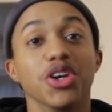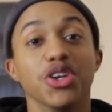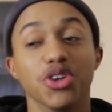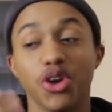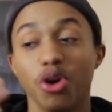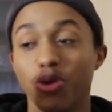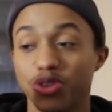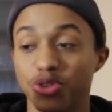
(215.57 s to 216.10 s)

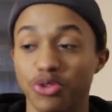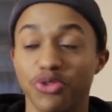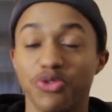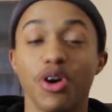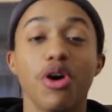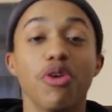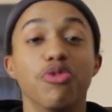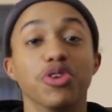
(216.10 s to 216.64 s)
you're going to
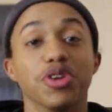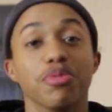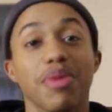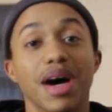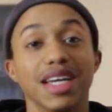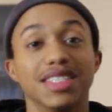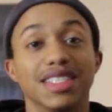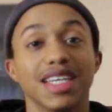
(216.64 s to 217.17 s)
fall for the
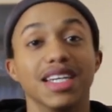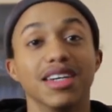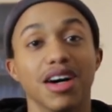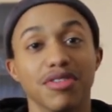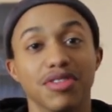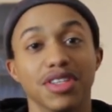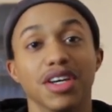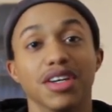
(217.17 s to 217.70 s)
mindset
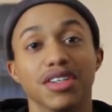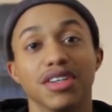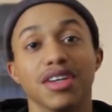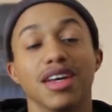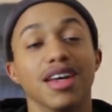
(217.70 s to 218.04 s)
of another.